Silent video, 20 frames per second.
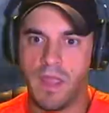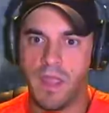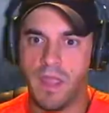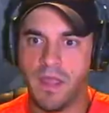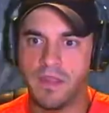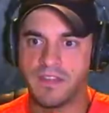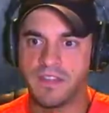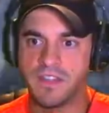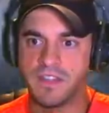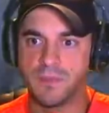
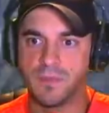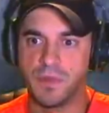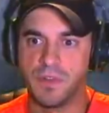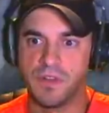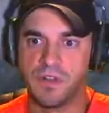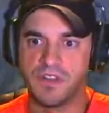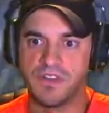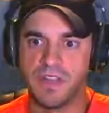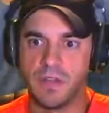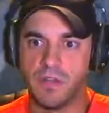It's the
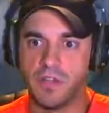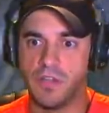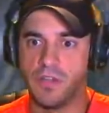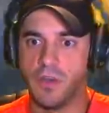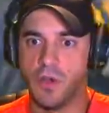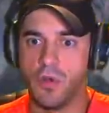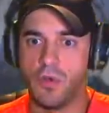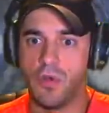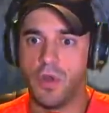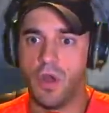splitters that you
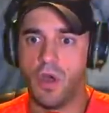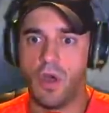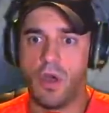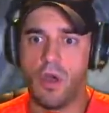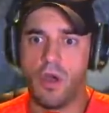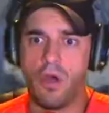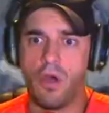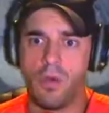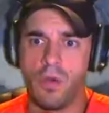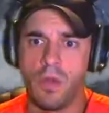don't
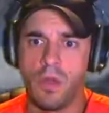know.